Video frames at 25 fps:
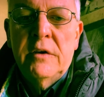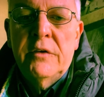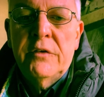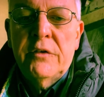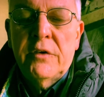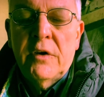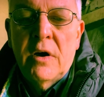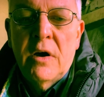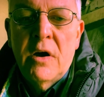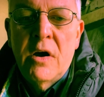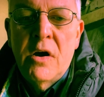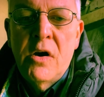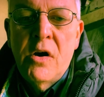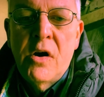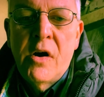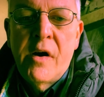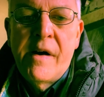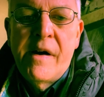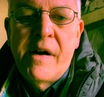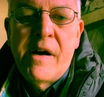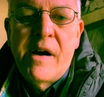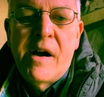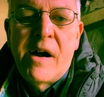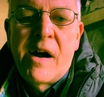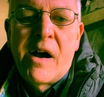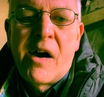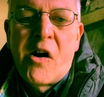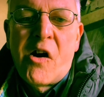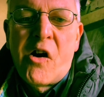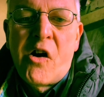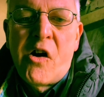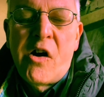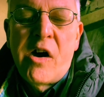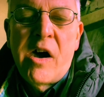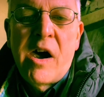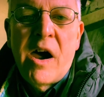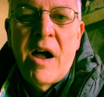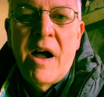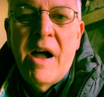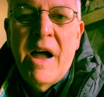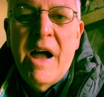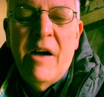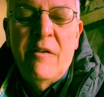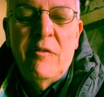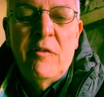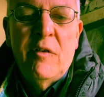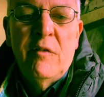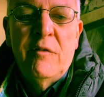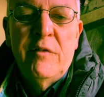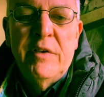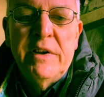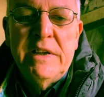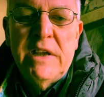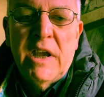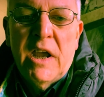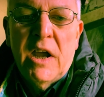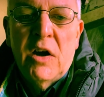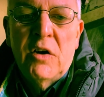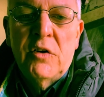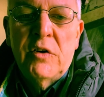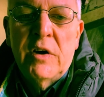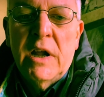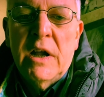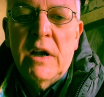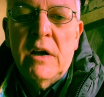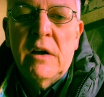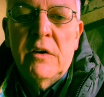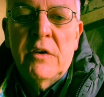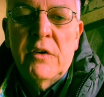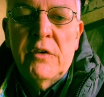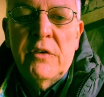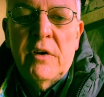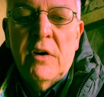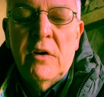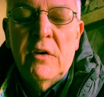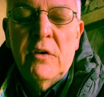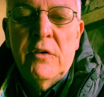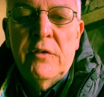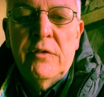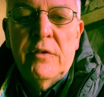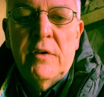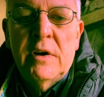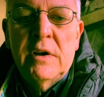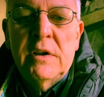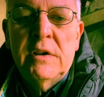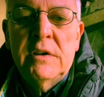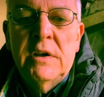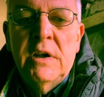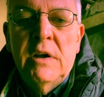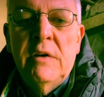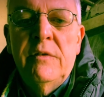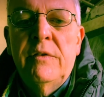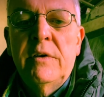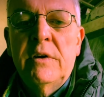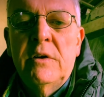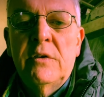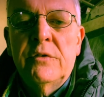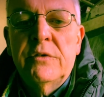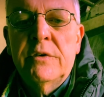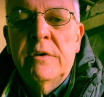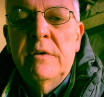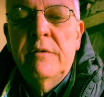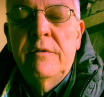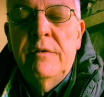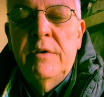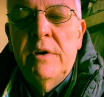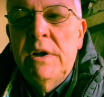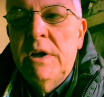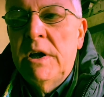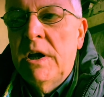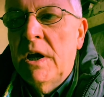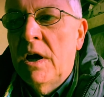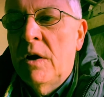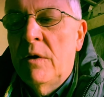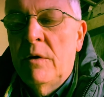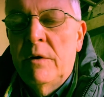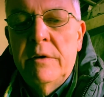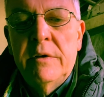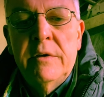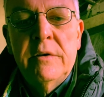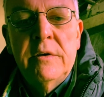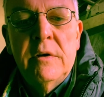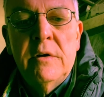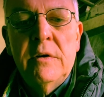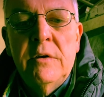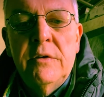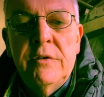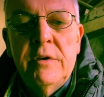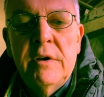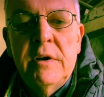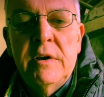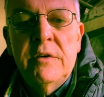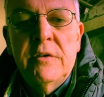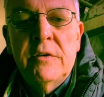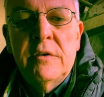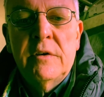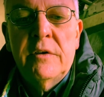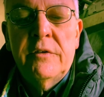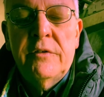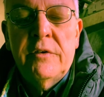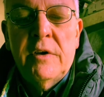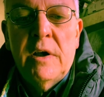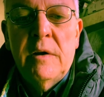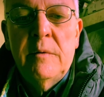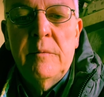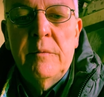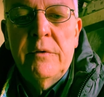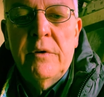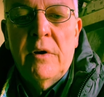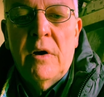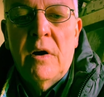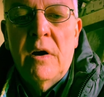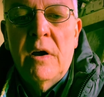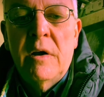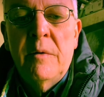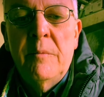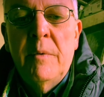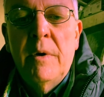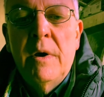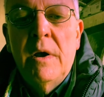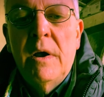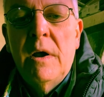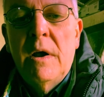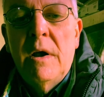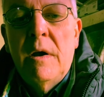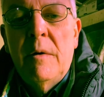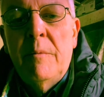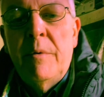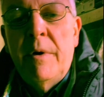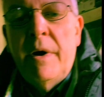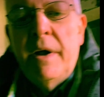So I haven't videoed it because I always find it difficult to video and do things at the same time. But